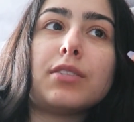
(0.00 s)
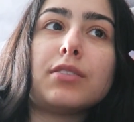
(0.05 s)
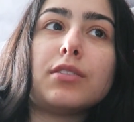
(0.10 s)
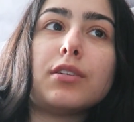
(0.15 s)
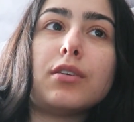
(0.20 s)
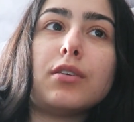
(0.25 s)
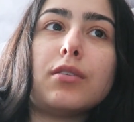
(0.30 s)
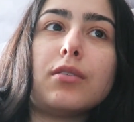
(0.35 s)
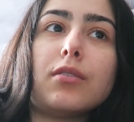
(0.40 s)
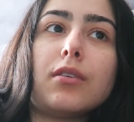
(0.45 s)

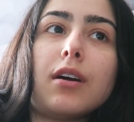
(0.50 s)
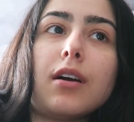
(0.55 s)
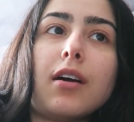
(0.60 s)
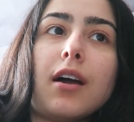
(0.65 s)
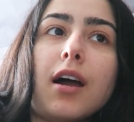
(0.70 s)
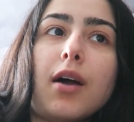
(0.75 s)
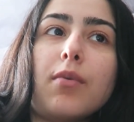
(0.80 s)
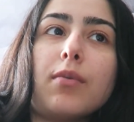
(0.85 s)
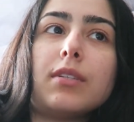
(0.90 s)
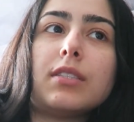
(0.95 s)
So
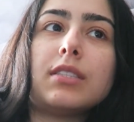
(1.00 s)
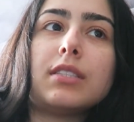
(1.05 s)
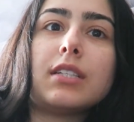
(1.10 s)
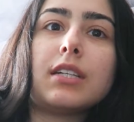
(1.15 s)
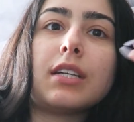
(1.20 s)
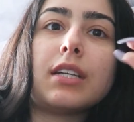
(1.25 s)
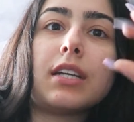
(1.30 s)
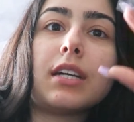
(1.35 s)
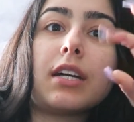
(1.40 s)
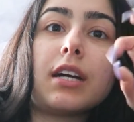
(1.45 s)
how is
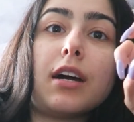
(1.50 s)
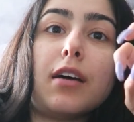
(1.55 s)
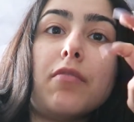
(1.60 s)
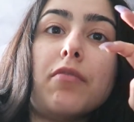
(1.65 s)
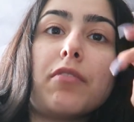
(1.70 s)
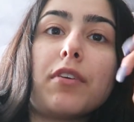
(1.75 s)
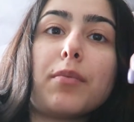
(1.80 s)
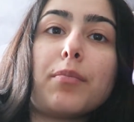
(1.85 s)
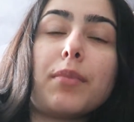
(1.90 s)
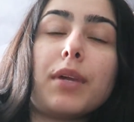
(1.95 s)
it going to
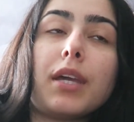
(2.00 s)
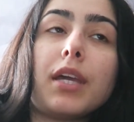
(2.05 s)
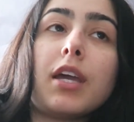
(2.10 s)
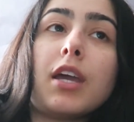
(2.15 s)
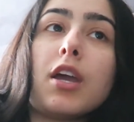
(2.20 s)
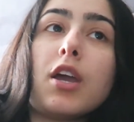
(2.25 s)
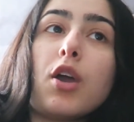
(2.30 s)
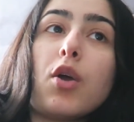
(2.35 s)
comfort me